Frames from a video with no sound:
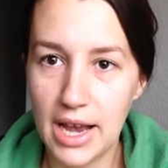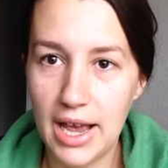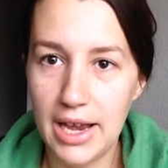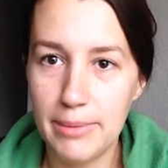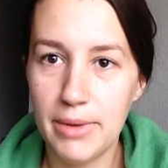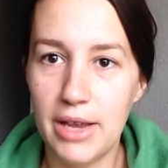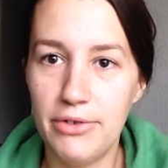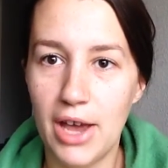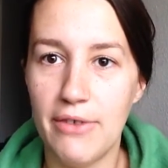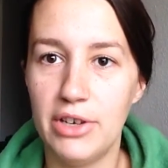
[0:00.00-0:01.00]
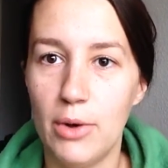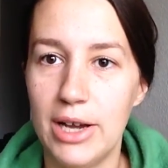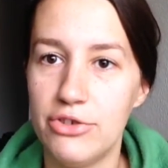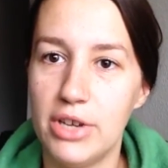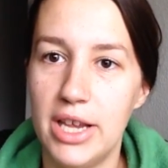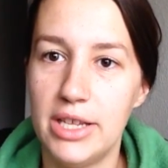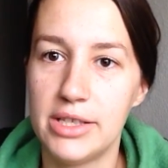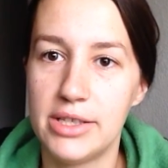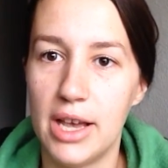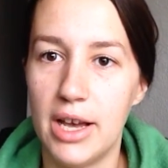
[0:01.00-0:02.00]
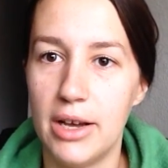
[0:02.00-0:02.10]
time, if you have any questions,